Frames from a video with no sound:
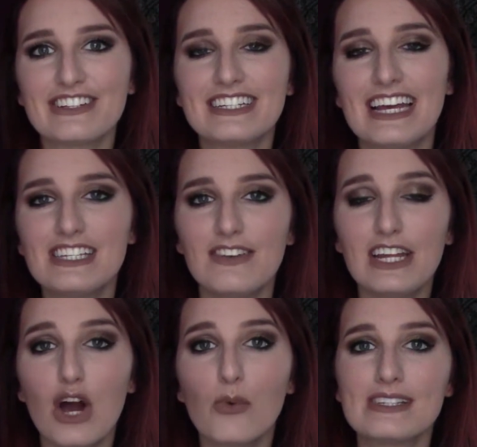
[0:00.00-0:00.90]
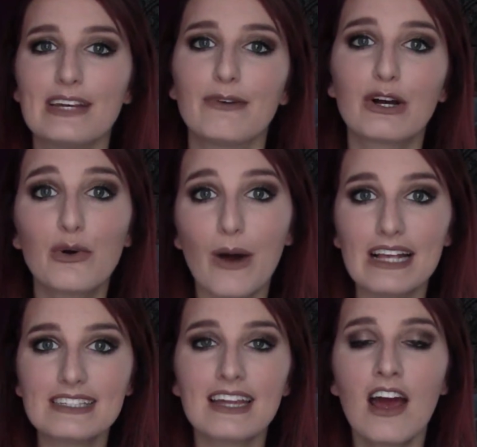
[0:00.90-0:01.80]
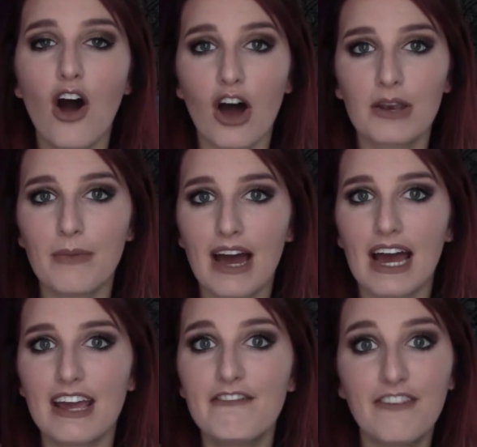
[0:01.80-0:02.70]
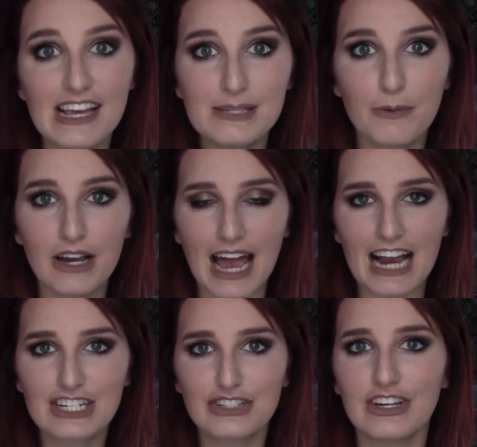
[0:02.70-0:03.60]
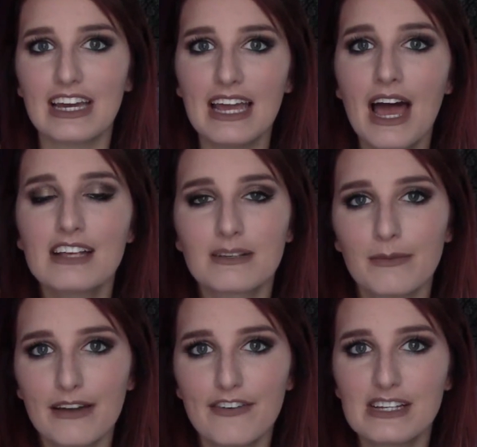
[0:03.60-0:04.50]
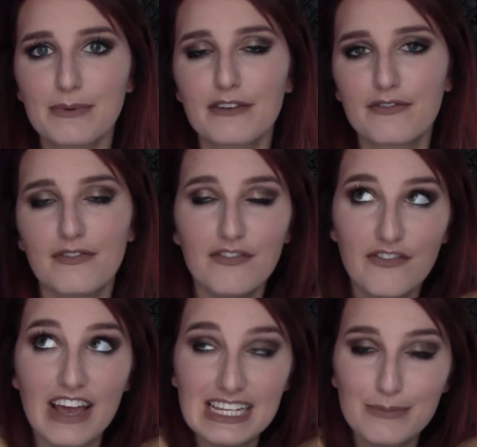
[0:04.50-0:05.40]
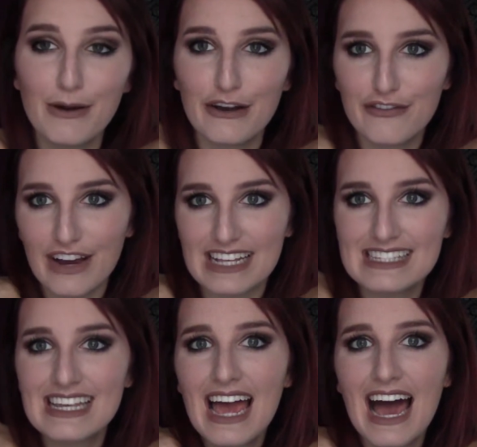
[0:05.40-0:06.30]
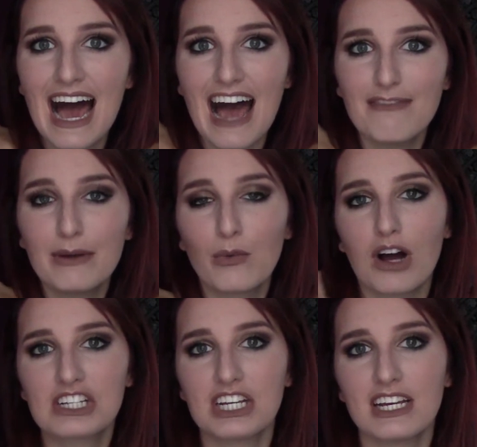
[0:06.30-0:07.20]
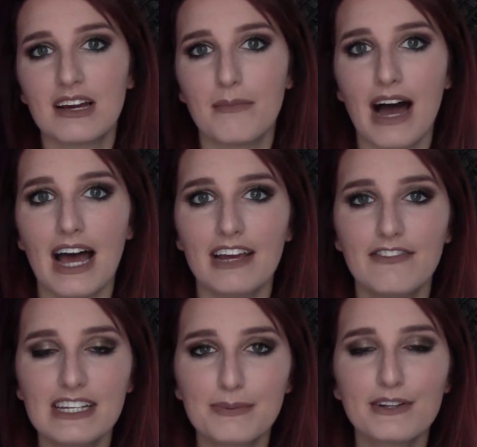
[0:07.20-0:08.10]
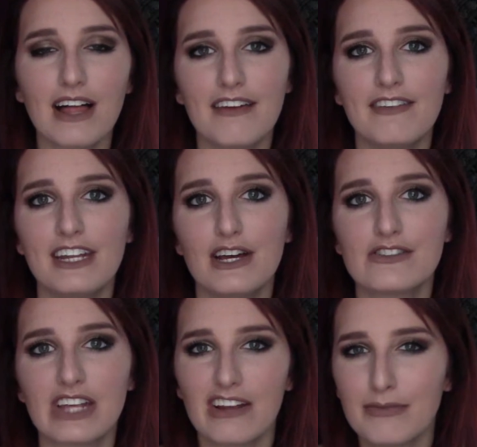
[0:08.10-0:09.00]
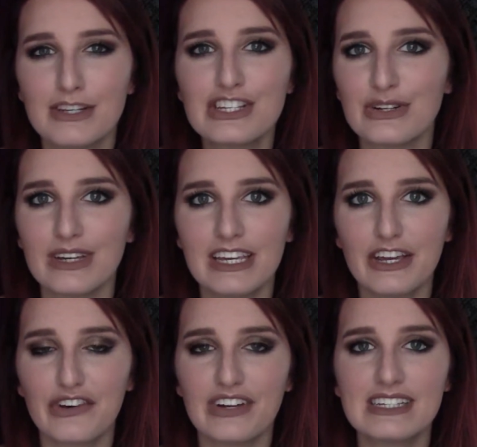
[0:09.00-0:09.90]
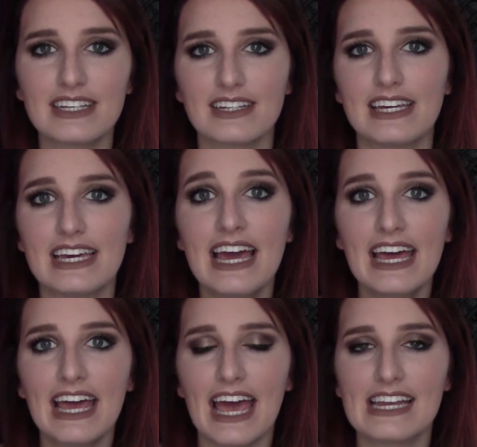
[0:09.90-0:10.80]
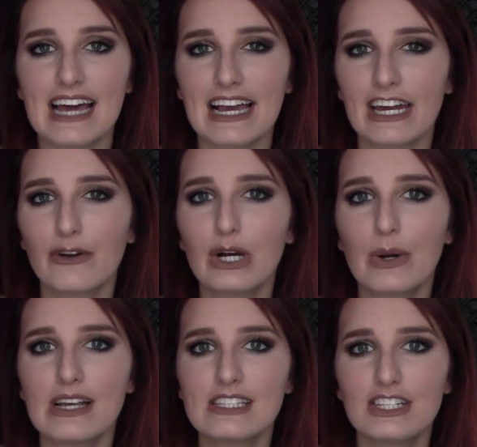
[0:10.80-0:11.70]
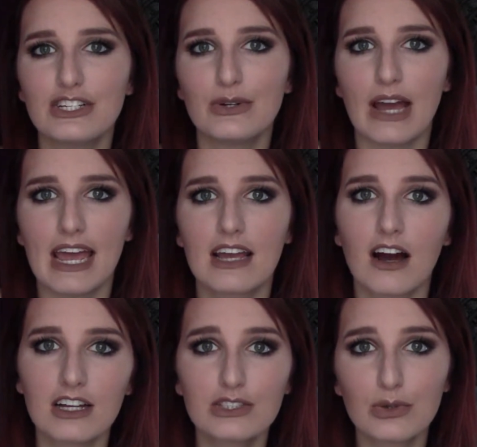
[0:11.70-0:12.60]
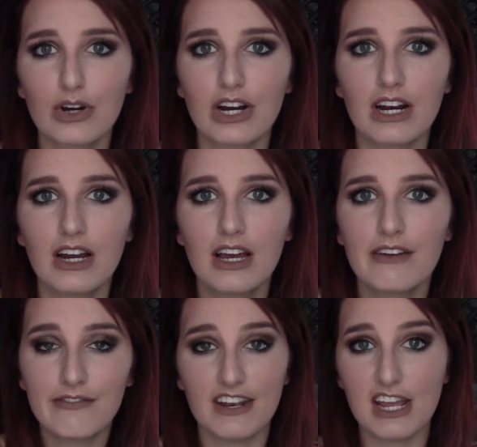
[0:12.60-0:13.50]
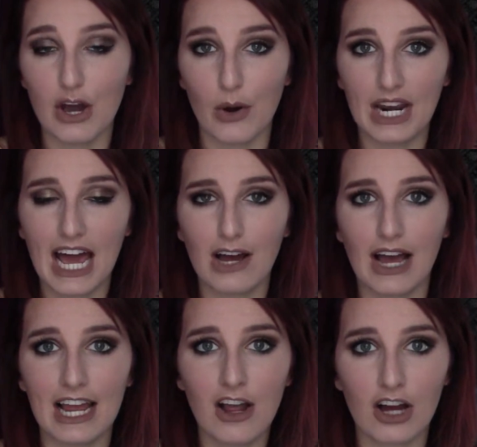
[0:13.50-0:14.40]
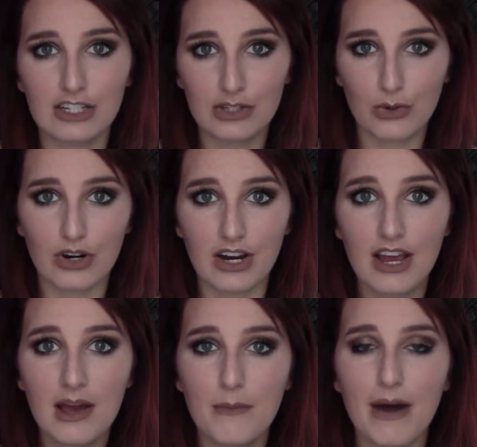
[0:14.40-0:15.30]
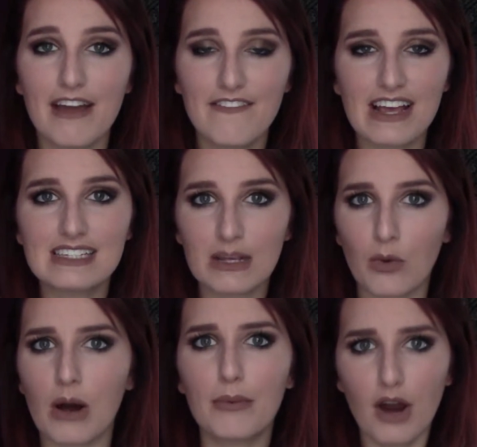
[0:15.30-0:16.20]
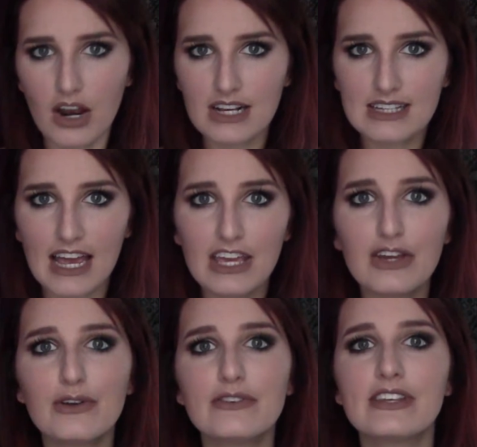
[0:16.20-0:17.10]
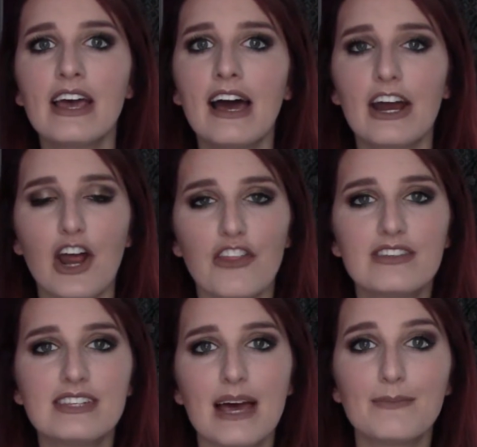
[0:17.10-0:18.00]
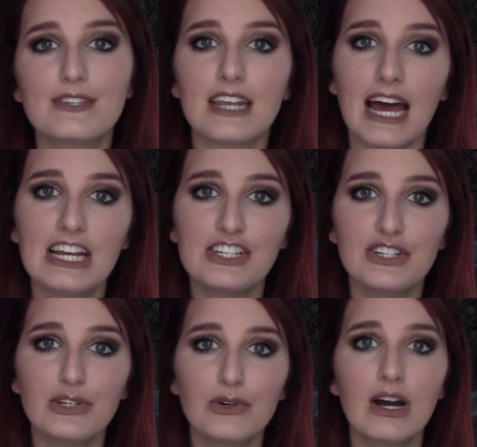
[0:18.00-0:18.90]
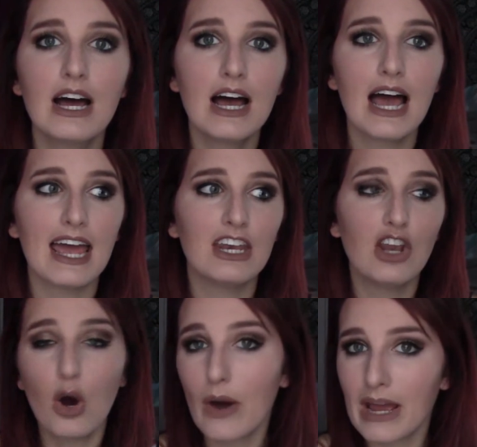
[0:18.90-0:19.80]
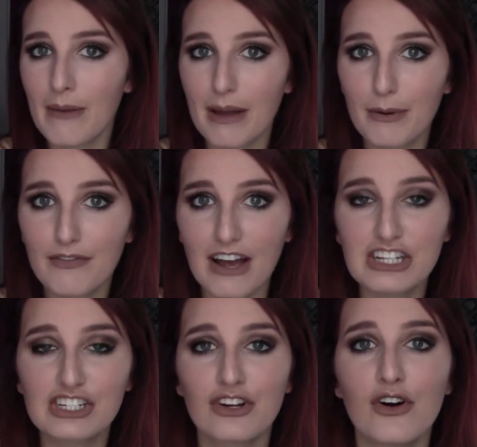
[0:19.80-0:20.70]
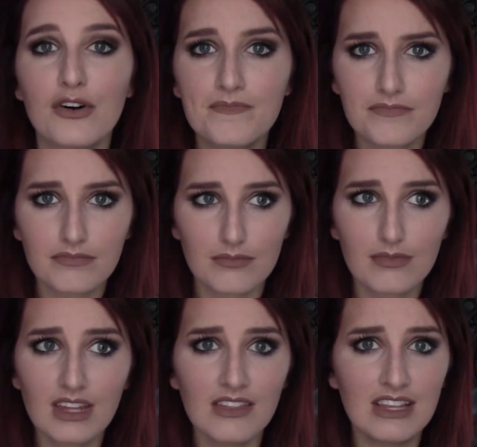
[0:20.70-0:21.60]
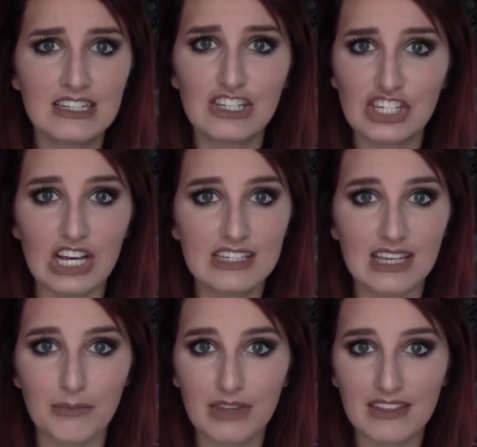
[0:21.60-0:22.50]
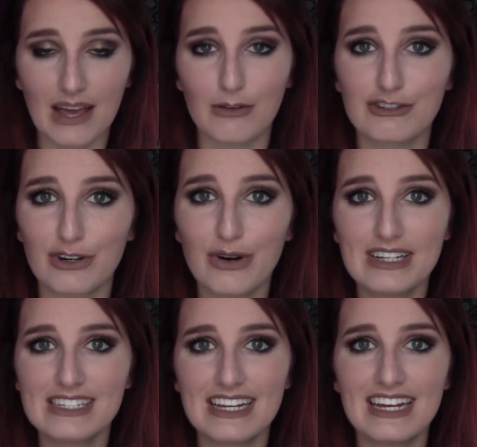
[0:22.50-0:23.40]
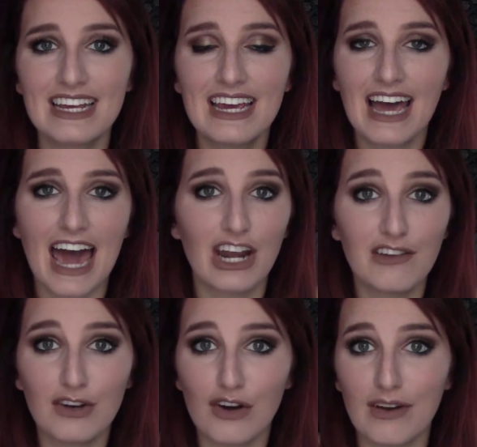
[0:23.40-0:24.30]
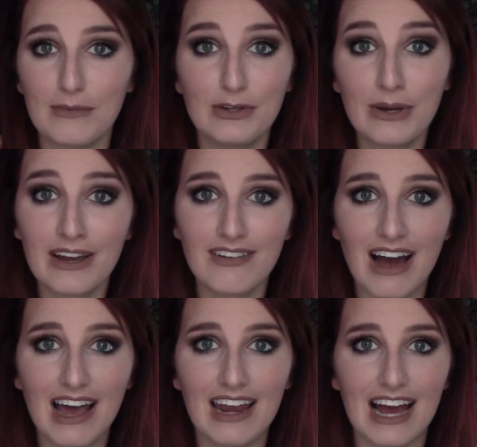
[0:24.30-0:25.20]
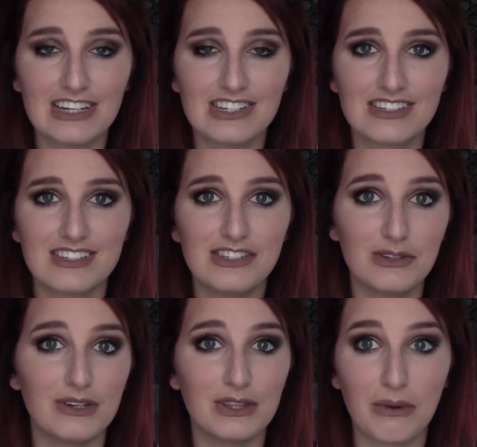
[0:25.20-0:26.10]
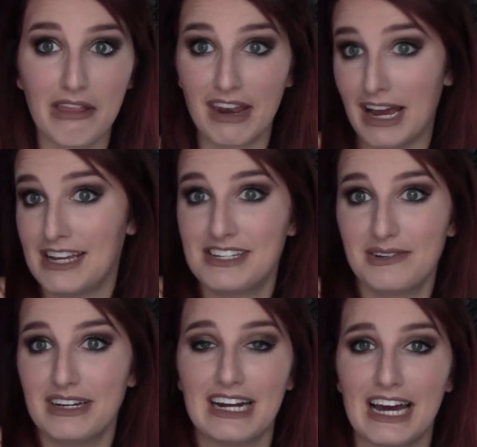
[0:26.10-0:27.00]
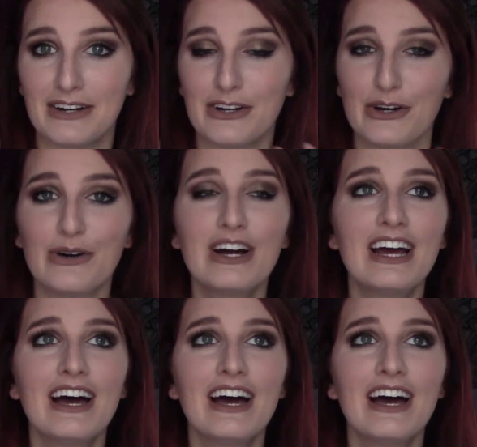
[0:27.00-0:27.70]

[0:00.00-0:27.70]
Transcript: Today's video was a request on my Facebook actually. Some of my Facebook friends have been watching my Facebook Live videos that I've been doing here recently, and I got a request to do a contour video on how I contour my face and what products I use and all the steps that I do. In no way am I professional. This is just something that was requested. I don't even know if I'm doing it right. I just do it the way that I do it. I don't know.